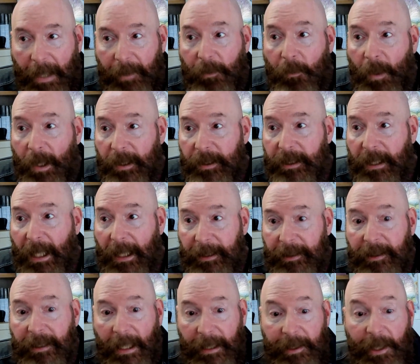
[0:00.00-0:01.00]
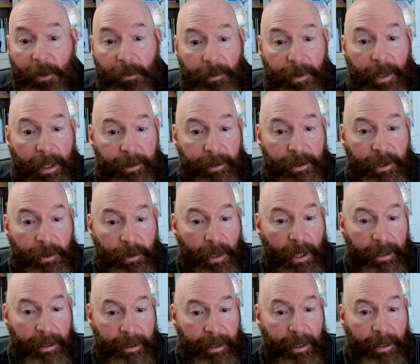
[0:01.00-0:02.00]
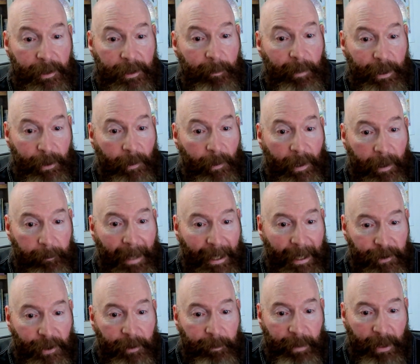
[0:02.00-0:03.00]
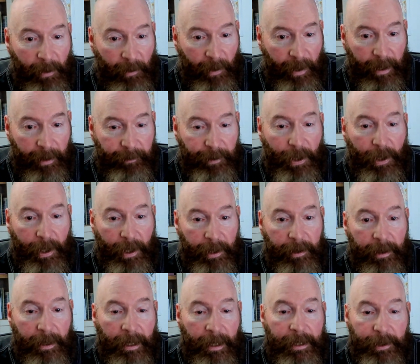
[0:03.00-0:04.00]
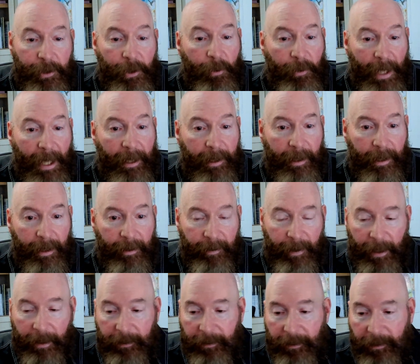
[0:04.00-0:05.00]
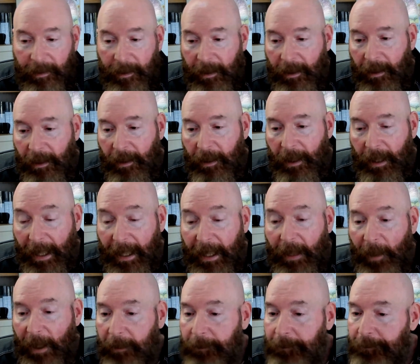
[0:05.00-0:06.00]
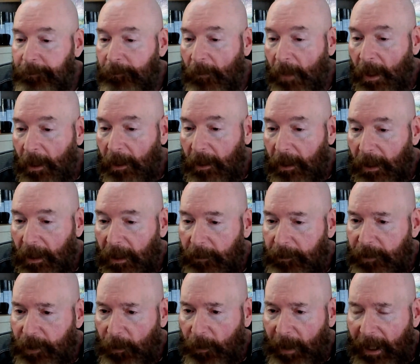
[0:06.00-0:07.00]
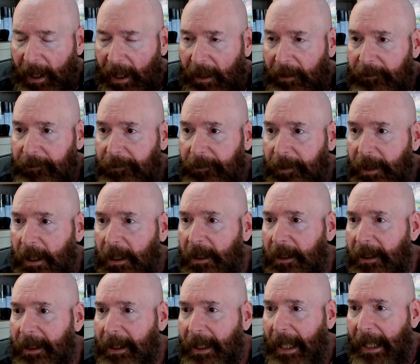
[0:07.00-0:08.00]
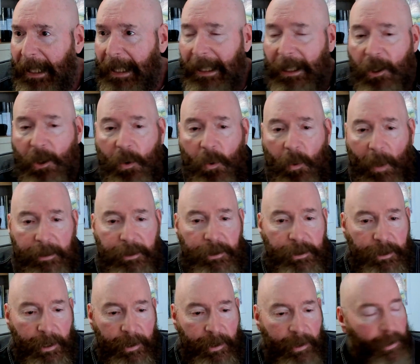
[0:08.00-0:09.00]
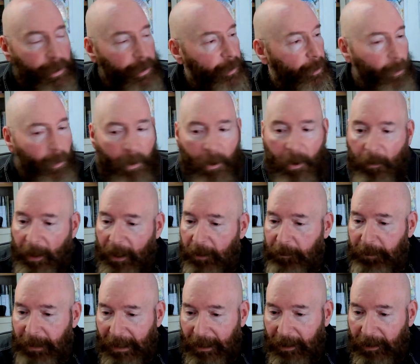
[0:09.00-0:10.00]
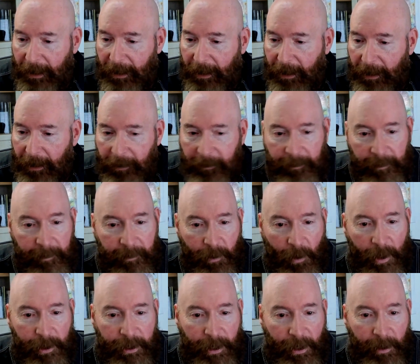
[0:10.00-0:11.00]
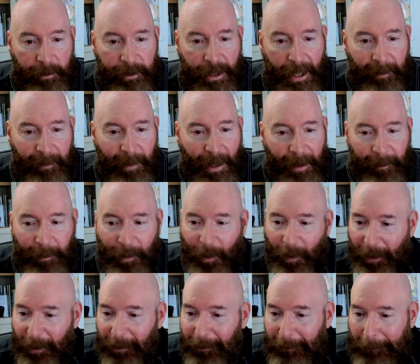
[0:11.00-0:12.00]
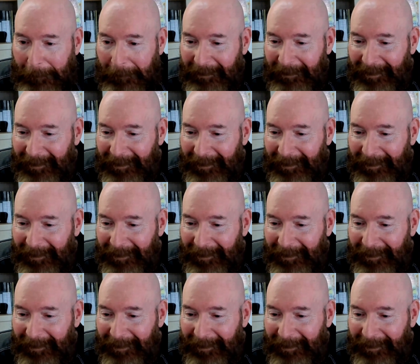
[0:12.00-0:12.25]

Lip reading: Otherwise, I don't think it's a good idea to be doing magic, period, if you're going to do that kind of thing. Anyway, do we have any questions, or are we completely crossing the timeline border?